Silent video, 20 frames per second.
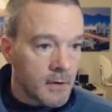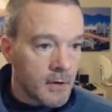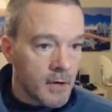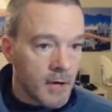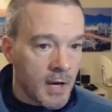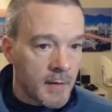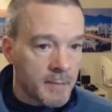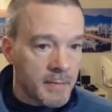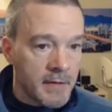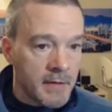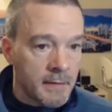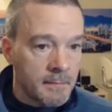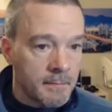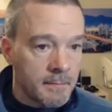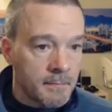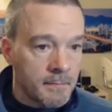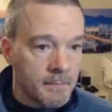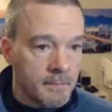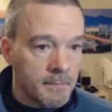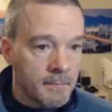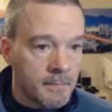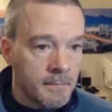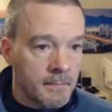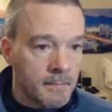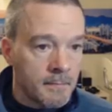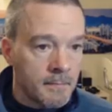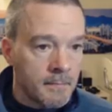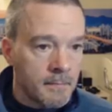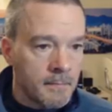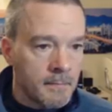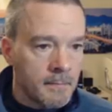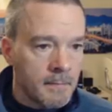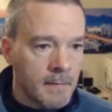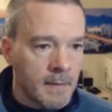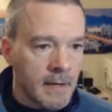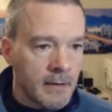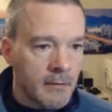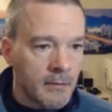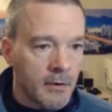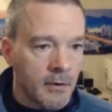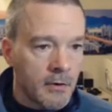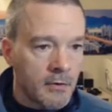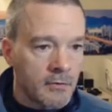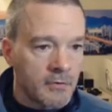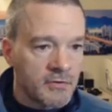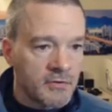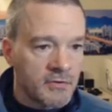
copy. Now go